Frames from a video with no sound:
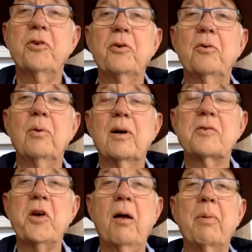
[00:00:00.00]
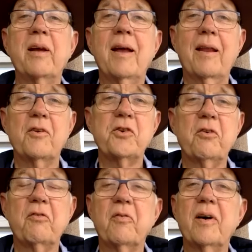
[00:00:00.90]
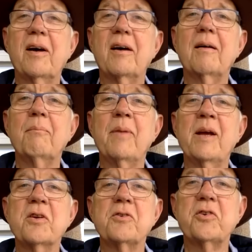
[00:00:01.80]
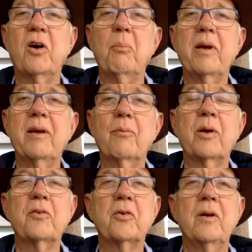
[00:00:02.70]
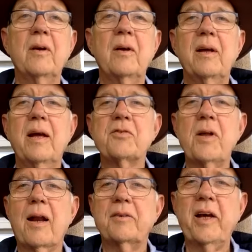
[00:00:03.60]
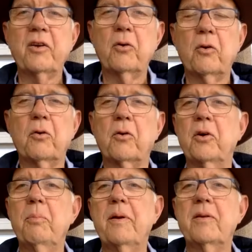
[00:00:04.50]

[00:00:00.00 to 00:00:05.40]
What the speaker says: to Shelby, now that you've mentioned Shelby, which it's not a technical group,